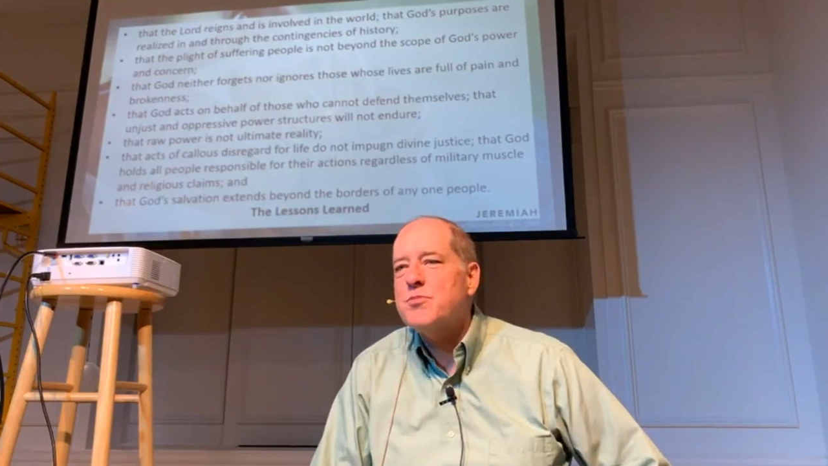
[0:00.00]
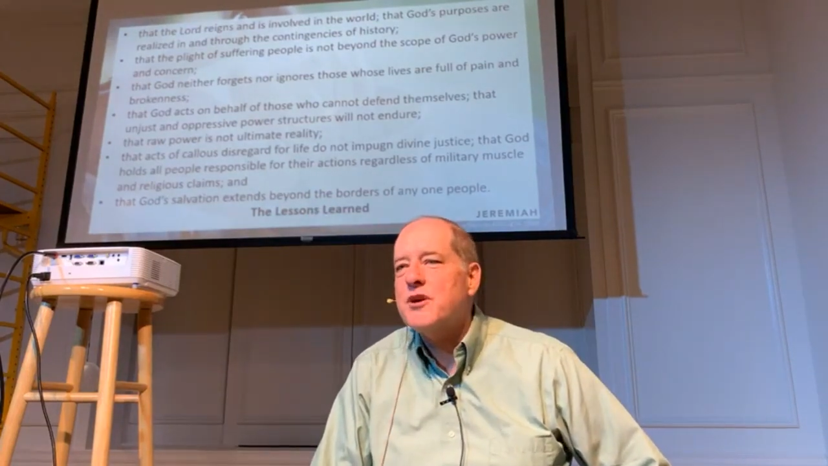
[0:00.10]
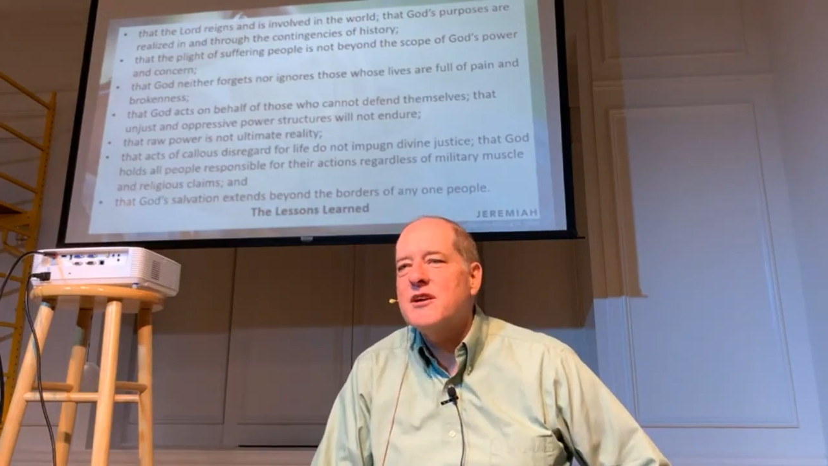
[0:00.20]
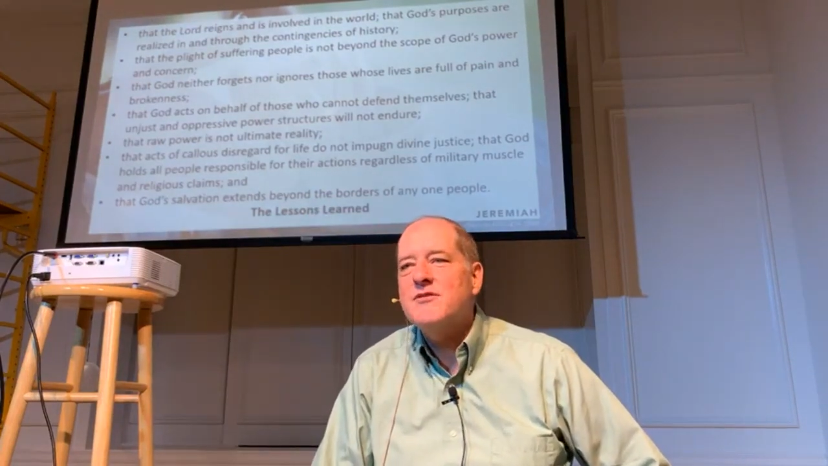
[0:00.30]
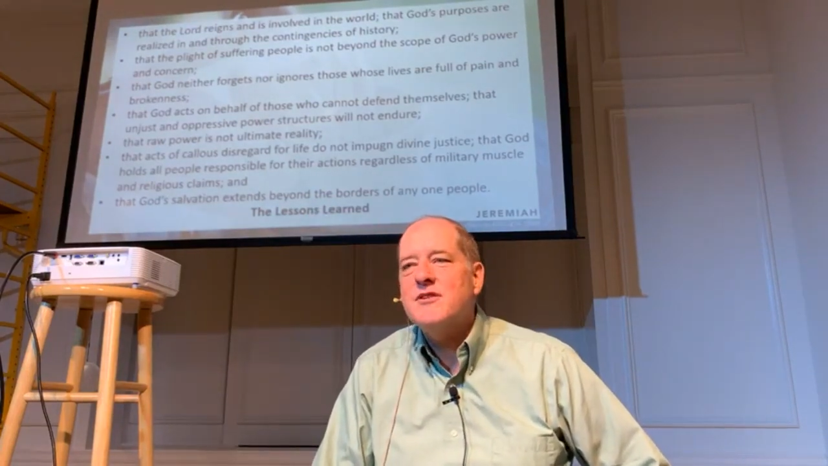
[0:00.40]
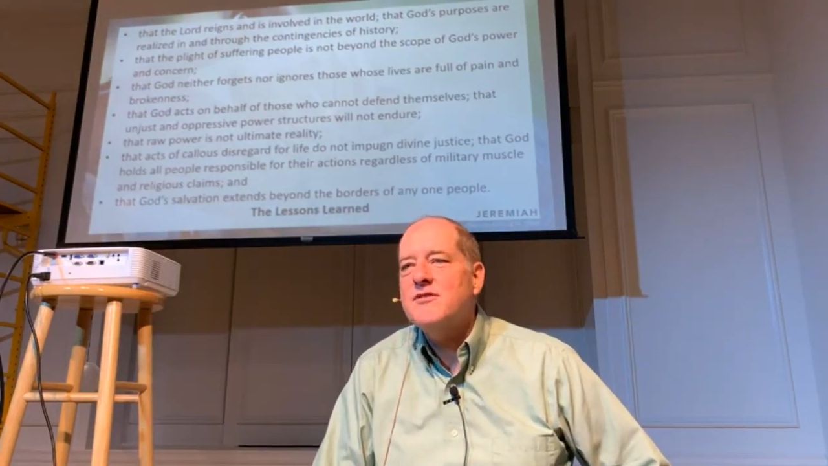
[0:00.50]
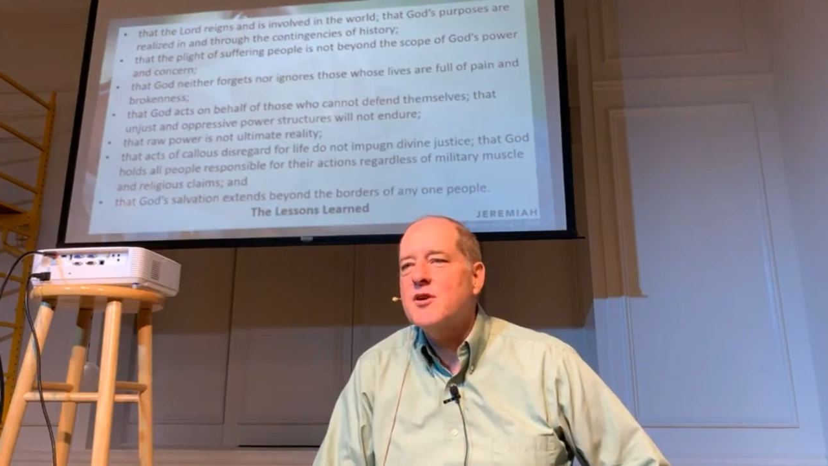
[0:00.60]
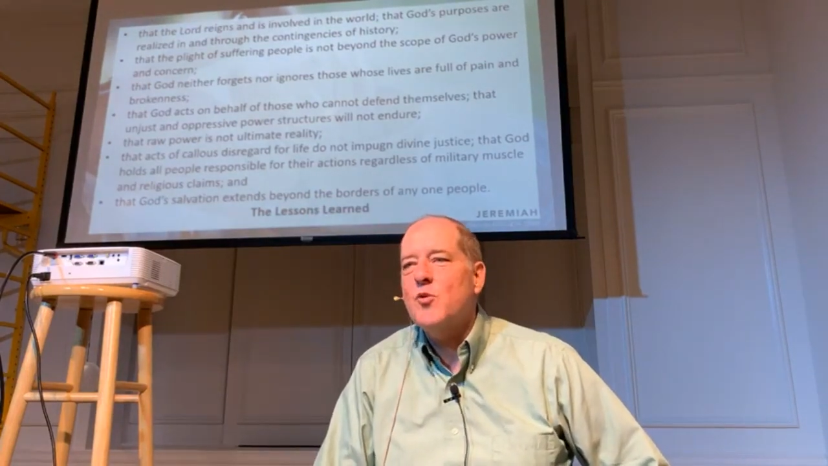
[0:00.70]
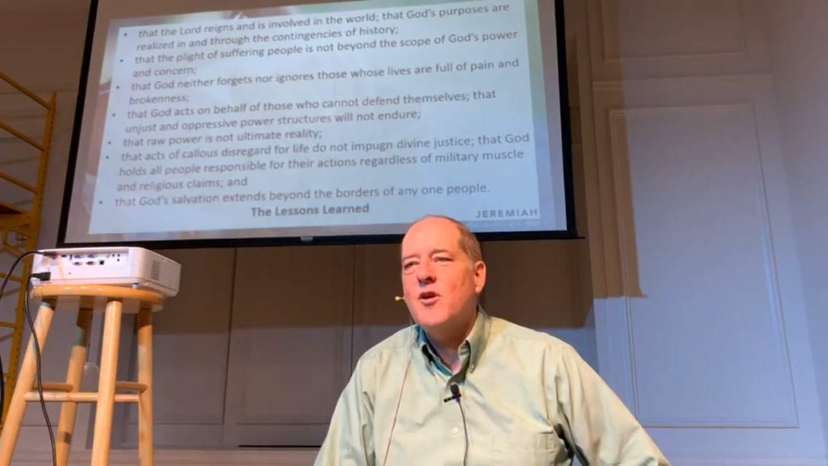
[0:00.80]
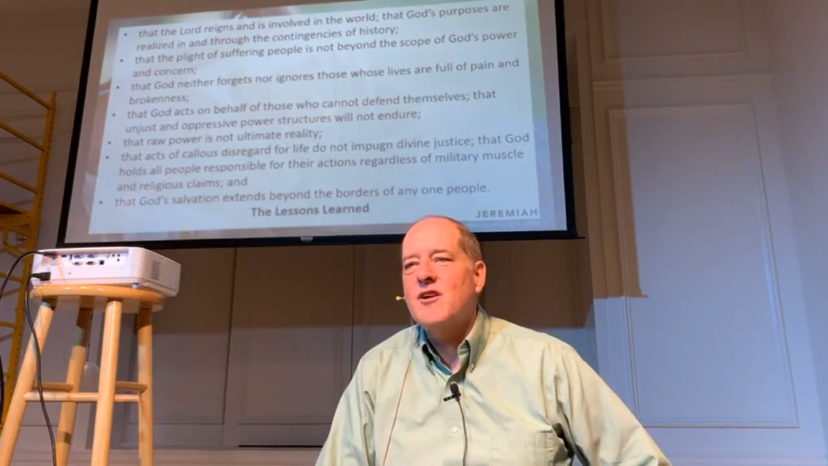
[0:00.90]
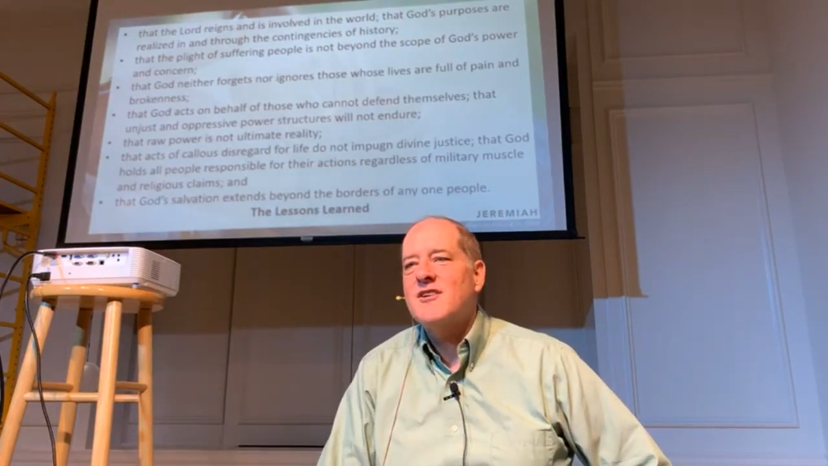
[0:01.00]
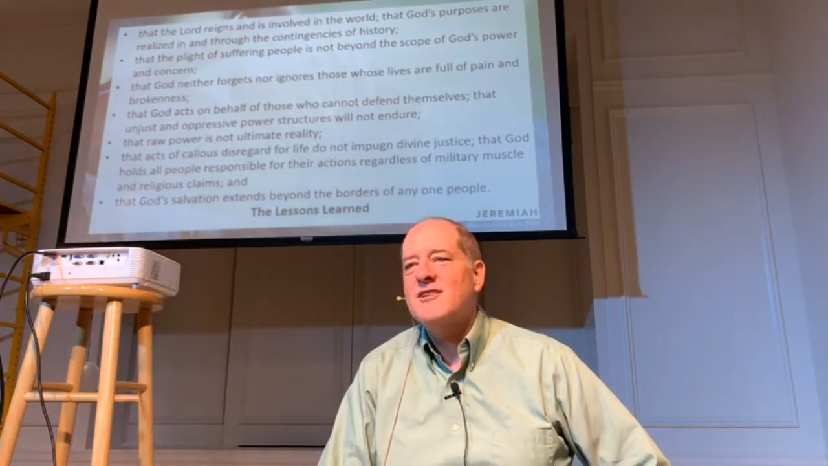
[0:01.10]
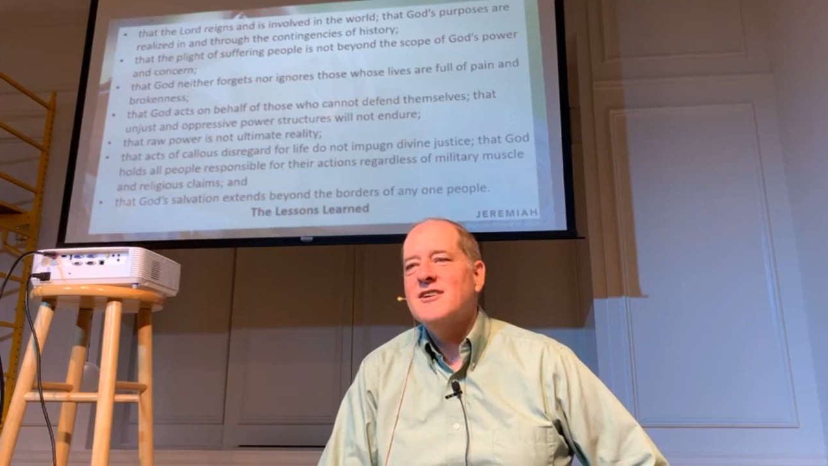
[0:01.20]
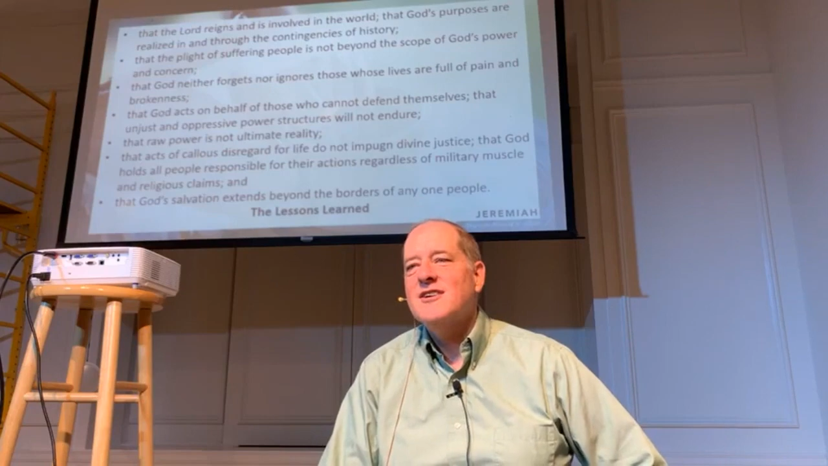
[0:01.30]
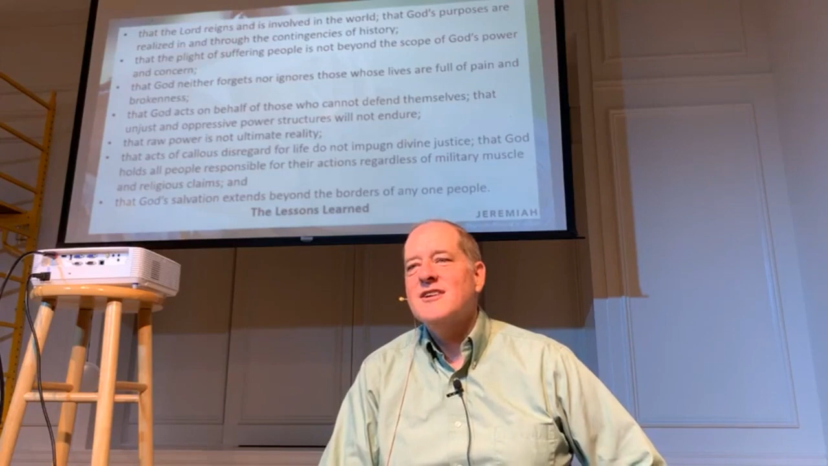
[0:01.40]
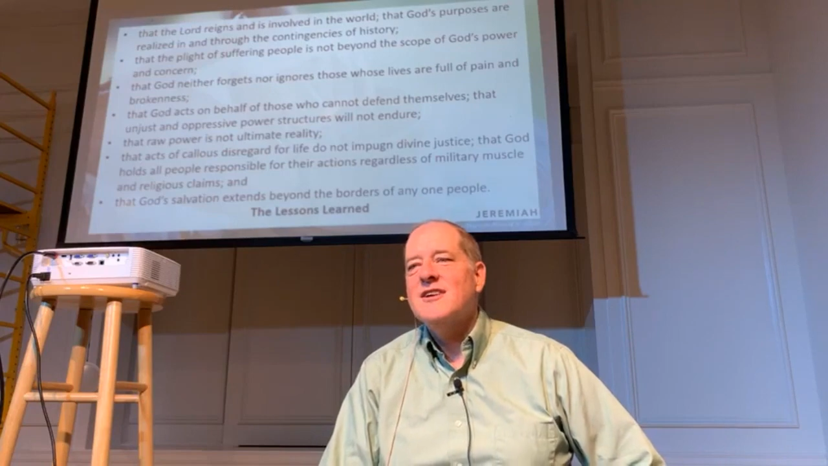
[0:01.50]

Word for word: spring of living water